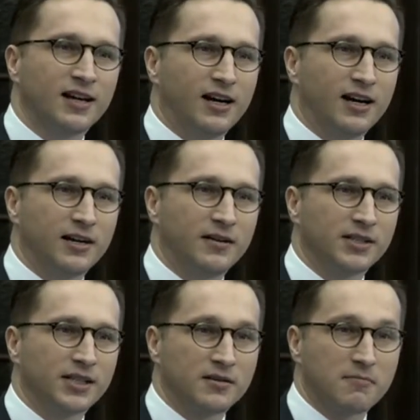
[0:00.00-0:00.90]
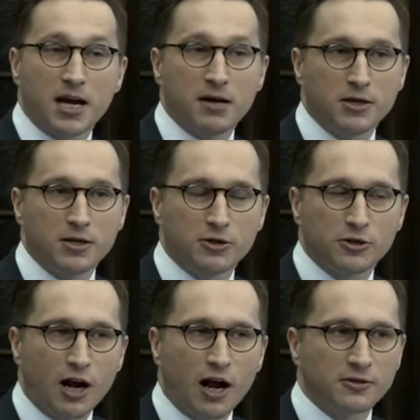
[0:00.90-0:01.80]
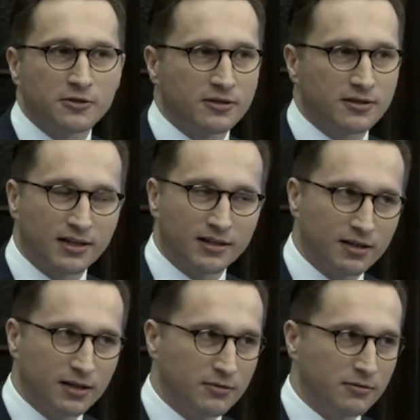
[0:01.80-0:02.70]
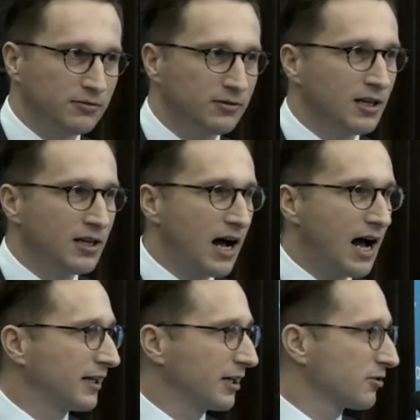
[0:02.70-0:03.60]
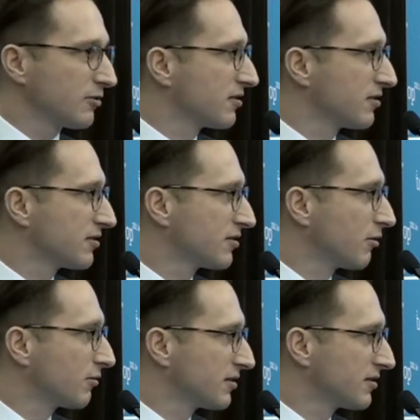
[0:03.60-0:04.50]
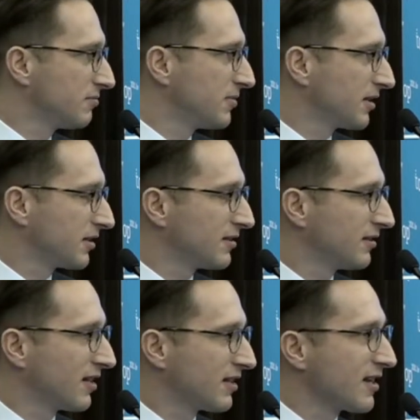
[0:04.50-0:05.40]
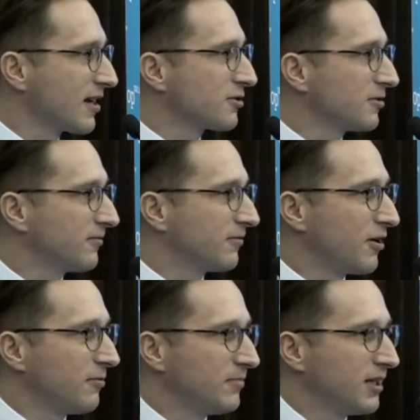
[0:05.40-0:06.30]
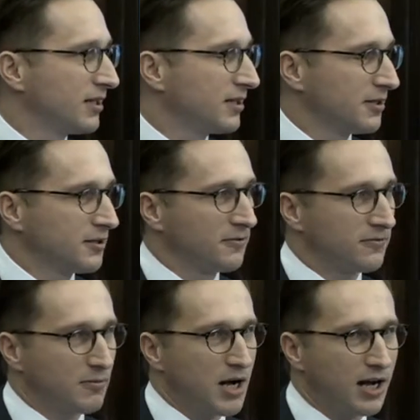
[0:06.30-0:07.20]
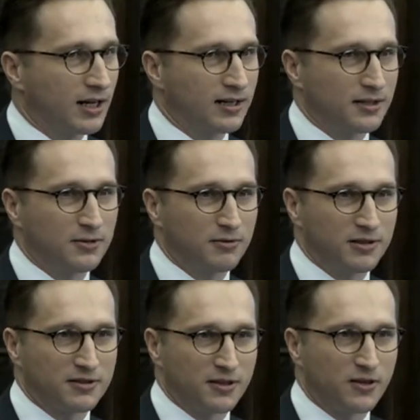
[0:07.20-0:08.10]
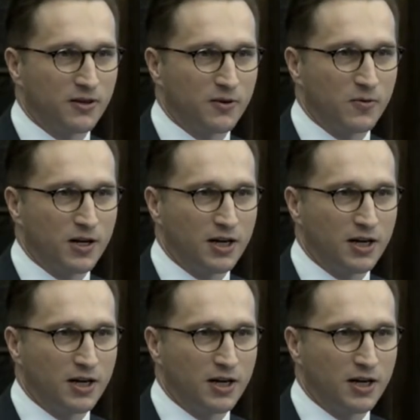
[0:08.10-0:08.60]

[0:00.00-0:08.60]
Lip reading: that there may be challenges. I can tell you anecdotes and stories. My recent transaction from Hungary 2 years ago,